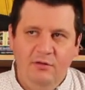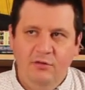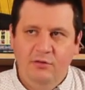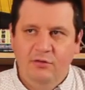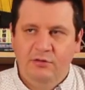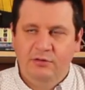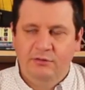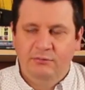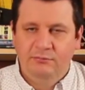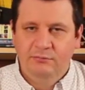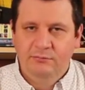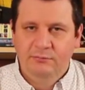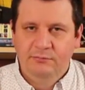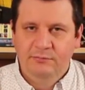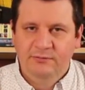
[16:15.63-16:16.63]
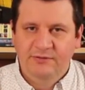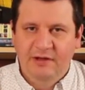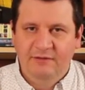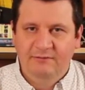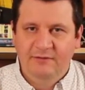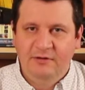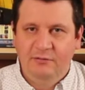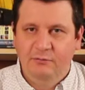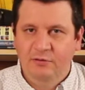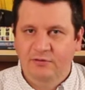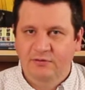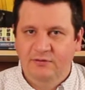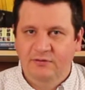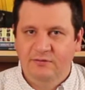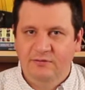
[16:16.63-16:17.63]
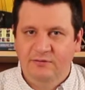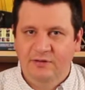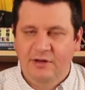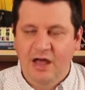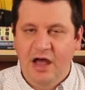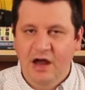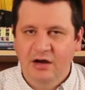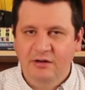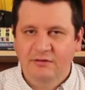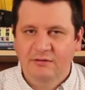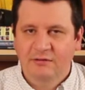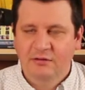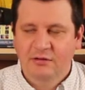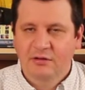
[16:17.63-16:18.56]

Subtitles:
or something which is art,